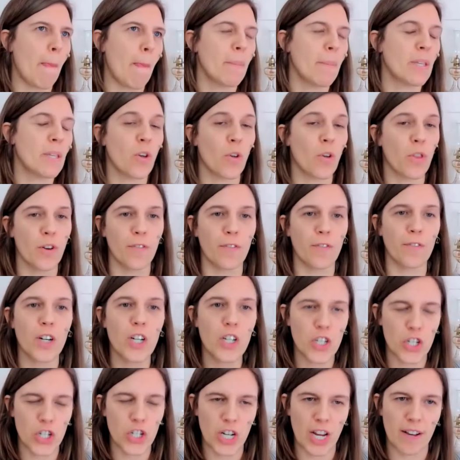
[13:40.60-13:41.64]
so the
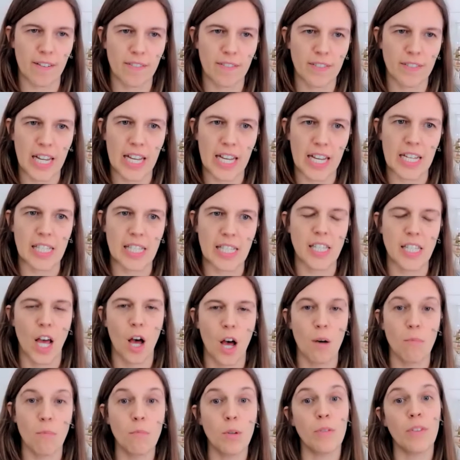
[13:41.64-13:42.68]
first shift is
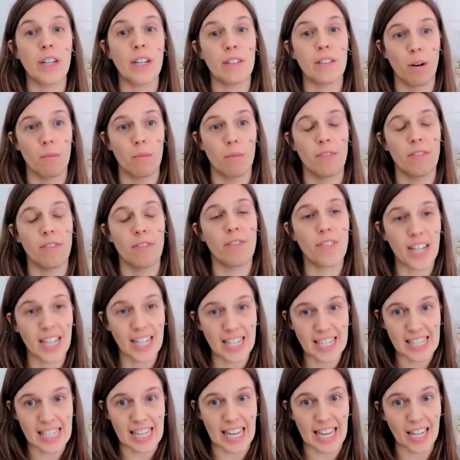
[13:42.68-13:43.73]
moving from
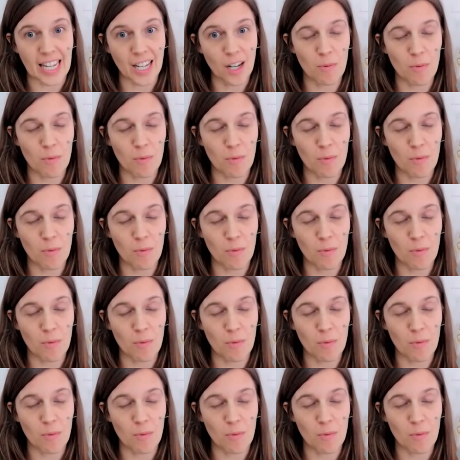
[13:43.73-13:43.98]
fixing,